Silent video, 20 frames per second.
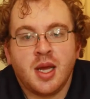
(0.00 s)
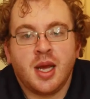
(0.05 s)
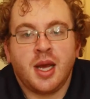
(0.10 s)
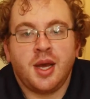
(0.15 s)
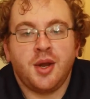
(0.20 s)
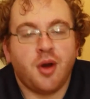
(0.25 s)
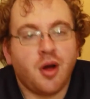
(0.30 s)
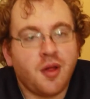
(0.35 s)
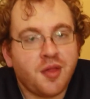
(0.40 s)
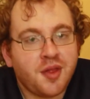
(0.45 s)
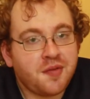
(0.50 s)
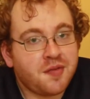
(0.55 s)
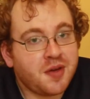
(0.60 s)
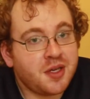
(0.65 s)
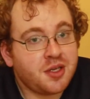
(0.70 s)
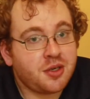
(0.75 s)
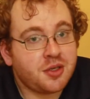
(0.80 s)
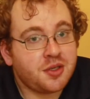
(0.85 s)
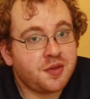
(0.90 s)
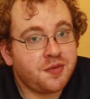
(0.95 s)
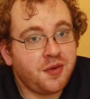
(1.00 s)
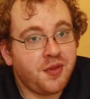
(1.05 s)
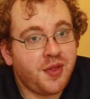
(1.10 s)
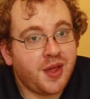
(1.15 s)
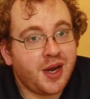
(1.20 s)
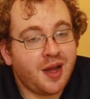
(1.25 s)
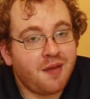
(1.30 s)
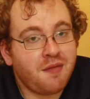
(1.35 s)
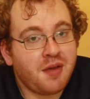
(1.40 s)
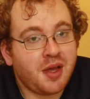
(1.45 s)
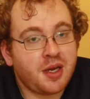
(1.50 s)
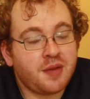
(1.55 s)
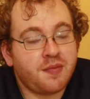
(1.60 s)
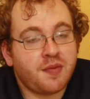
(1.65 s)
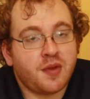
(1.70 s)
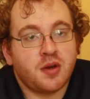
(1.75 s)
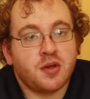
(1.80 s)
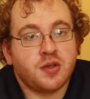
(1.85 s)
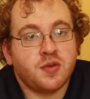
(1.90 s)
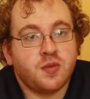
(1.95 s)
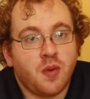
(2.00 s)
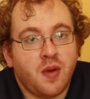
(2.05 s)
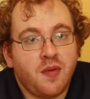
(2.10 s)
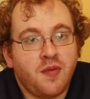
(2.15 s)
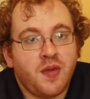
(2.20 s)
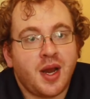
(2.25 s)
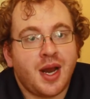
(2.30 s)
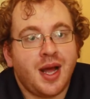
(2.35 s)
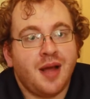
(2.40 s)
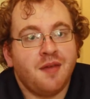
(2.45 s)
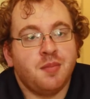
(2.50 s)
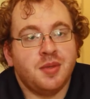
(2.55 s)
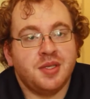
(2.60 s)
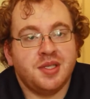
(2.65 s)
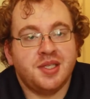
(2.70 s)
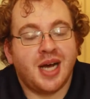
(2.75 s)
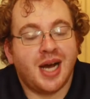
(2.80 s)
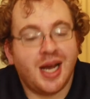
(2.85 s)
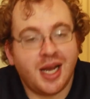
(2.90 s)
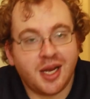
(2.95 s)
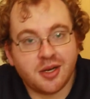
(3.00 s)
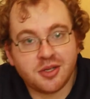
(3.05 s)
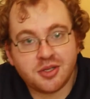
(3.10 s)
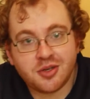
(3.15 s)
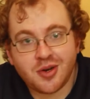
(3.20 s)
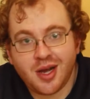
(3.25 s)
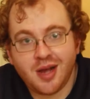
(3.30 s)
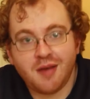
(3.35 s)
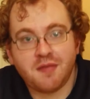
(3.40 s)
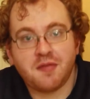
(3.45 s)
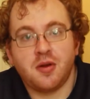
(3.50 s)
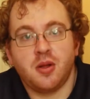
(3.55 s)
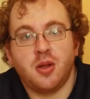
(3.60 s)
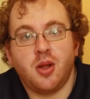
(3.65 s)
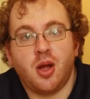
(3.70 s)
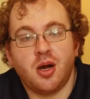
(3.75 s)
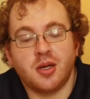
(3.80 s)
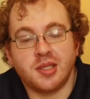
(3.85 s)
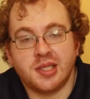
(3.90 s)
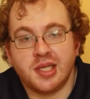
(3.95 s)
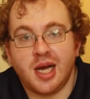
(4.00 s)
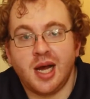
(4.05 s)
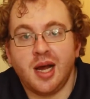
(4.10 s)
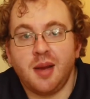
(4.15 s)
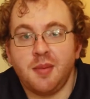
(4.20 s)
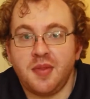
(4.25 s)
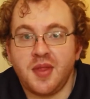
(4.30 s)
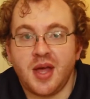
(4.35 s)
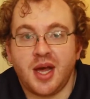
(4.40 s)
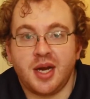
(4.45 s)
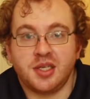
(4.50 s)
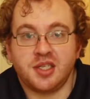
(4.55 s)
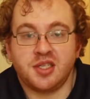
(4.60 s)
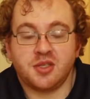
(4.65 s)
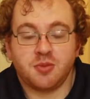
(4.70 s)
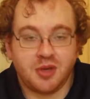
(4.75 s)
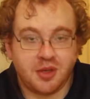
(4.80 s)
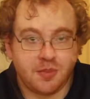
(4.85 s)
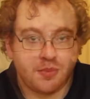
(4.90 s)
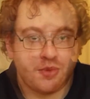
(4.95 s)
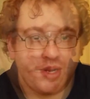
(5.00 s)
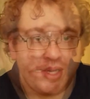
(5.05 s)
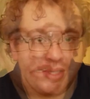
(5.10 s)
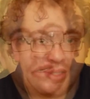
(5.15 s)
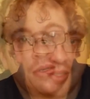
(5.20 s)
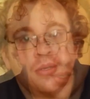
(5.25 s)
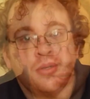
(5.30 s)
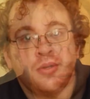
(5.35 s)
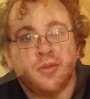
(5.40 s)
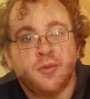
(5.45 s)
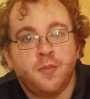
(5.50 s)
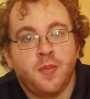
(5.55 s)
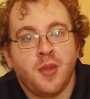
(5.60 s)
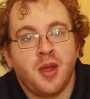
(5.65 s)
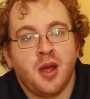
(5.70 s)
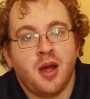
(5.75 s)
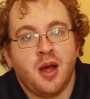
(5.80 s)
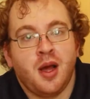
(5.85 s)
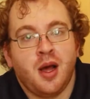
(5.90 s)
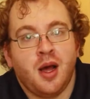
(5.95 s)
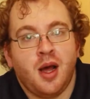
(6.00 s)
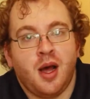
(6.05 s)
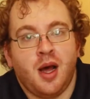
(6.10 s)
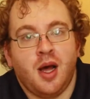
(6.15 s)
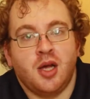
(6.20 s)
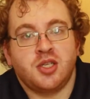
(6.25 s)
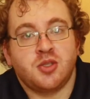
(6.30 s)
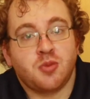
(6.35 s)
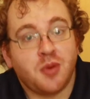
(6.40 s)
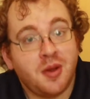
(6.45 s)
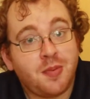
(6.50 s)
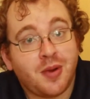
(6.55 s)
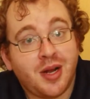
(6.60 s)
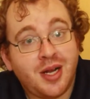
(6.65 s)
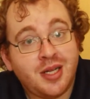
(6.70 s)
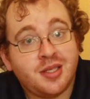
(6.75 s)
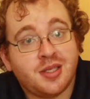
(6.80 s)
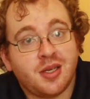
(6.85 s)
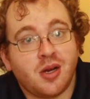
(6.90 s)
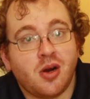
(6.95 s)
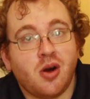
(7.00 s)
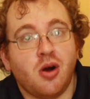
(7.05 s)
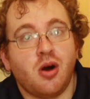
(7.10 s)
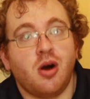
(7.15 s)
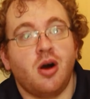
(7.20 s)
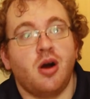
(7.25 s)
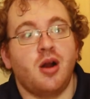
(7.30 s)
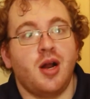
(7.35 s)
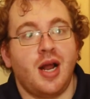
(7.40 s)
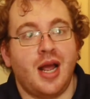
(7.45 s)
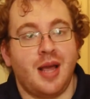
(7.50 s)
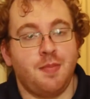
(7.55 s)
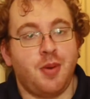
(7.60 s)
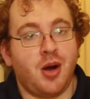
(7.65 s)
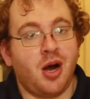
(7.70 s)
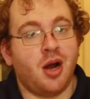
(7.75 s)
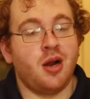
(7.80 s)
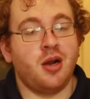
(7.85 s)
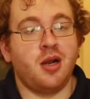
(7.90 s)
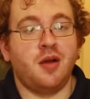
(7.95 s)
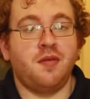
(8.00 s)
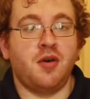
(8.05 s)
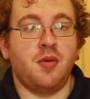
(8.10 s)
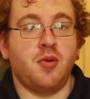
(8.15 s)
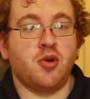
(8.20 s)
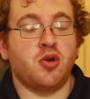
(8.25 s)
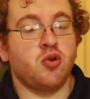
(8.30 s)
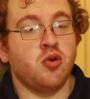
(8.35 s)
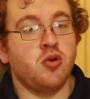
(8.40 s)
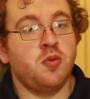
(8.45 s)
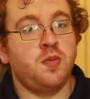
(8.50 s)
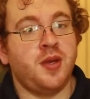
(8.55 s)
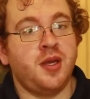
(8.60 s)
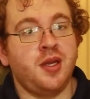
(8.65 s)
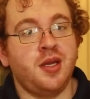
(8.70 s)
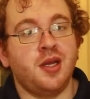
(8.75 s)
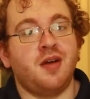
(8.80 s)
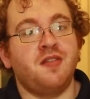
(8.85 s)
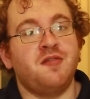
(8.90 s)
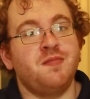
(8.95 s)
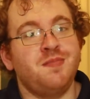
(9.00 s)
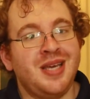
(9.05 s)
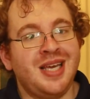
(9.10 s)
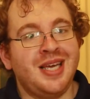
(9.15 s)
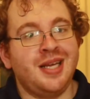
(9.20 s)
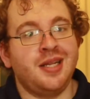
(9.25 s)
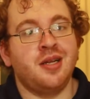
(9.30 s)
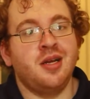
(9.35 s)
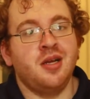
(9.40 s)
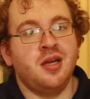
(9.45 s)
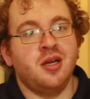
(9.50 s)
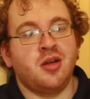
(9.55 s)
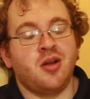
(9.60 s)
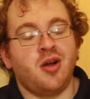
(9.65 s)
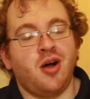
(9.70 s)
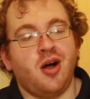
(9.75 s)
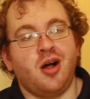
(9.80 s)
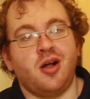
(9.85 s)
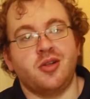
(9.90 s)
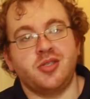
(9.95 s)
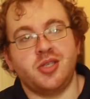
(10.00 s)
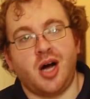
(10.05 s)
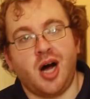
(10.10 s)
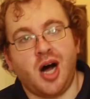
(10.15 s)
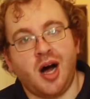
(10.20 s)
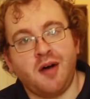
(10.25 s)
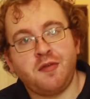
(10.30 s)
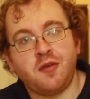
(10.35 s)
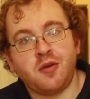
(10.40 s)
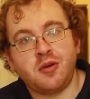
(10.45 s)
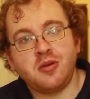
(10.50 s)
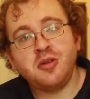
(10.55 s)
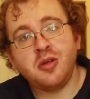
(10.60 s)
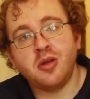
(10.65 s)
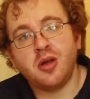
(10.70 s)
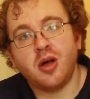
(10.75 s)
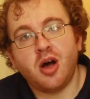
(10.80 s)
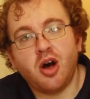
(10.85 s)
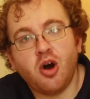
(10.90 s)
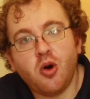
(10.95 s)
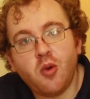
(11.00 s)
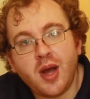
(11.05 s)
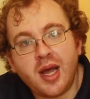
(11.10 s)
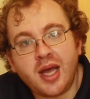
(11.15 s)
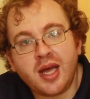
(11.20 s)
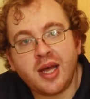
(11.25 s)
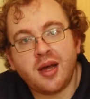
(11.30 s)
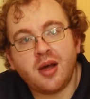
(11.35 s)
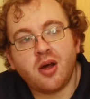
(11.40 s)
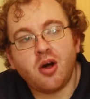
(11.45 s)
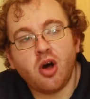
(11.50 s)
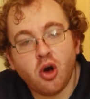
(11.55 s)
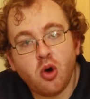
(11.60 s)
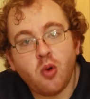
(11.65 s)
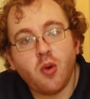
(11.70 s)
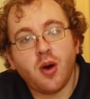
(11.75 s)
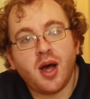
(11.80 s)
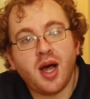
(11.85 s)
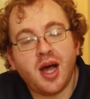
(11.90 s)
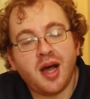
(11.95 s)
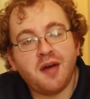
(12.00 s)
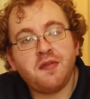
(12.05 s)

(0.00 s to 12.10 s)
In all the adventurous food that I've eaten, there's one that I've been dying to try for a long time, and that is sweetbreads. Sweetbreads are a part of a grouping of meat called offal, O-F-F-A-L.